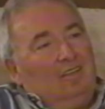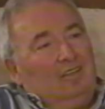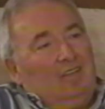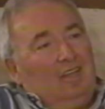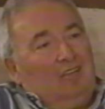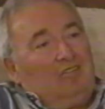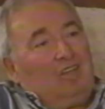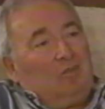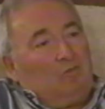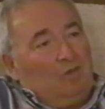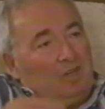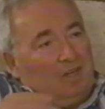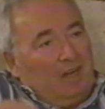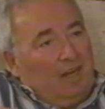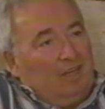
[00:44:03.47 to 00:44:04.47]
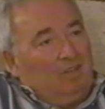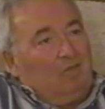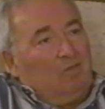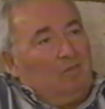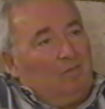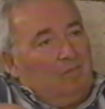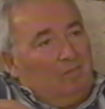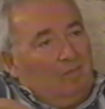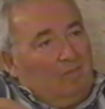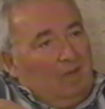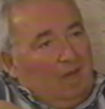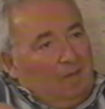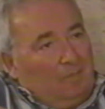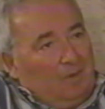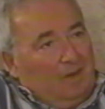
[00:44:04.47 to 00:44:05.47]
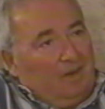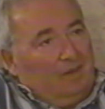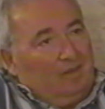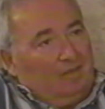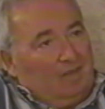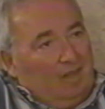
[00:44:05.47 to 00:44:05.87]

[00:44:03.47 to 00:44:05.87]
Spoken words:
they said, we write to our parents